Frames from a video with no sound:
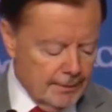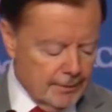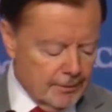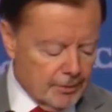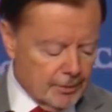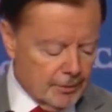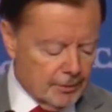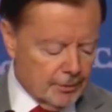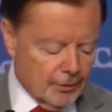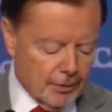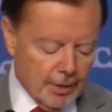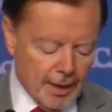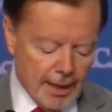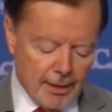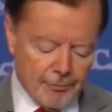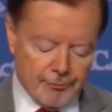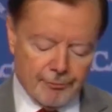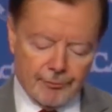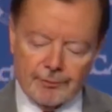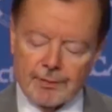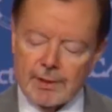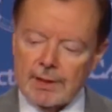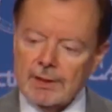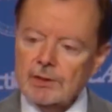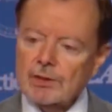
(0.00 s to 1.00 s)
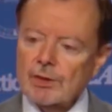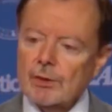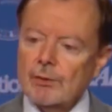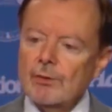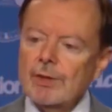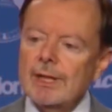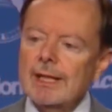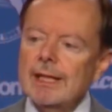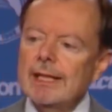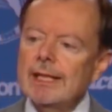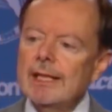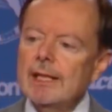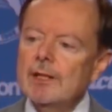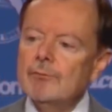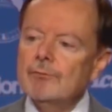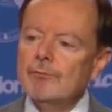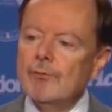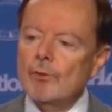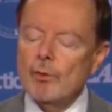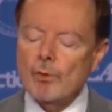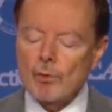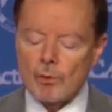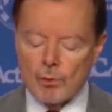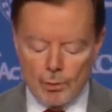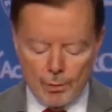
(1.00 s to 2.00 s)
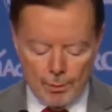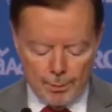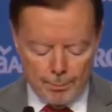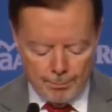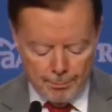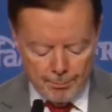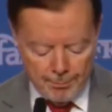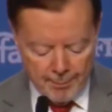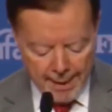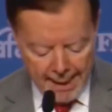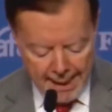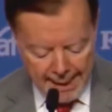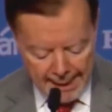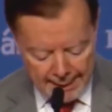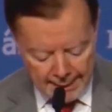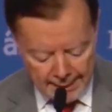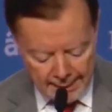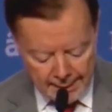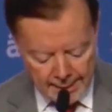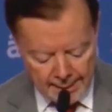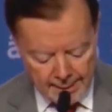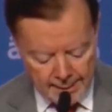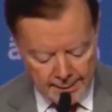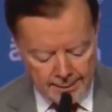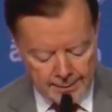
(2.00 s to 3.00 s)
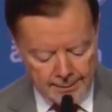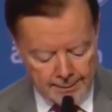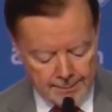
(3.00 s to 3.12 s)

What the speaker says: To the left, these are evil men.